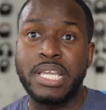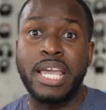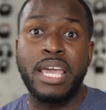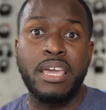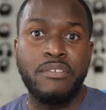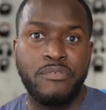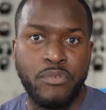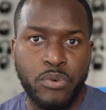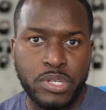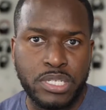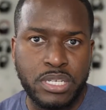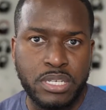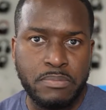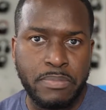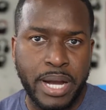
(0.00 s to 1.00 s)

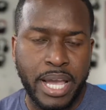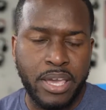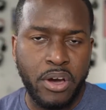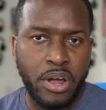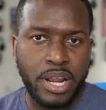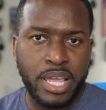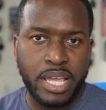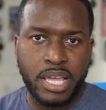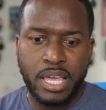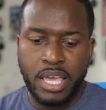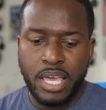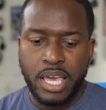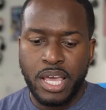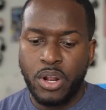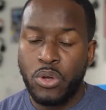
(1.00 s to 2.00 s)
A14 Bionic
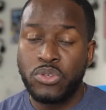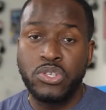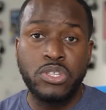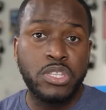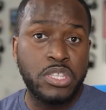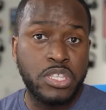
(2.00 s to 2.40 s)
and also the